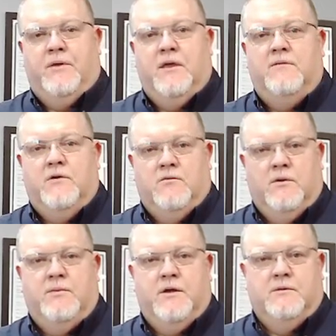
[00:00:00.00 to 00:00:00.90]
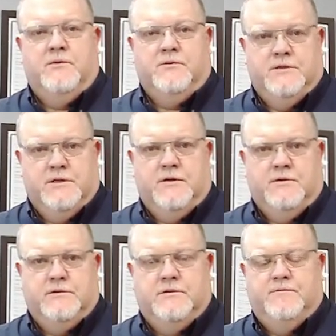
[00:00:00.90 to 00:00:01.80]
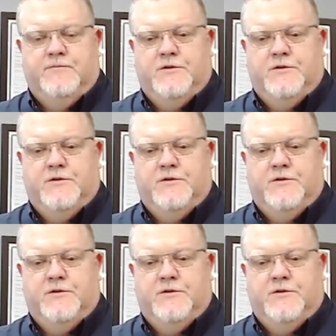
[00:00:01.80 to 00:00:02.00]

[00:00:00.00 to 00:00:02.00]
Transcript: give you repeatable results.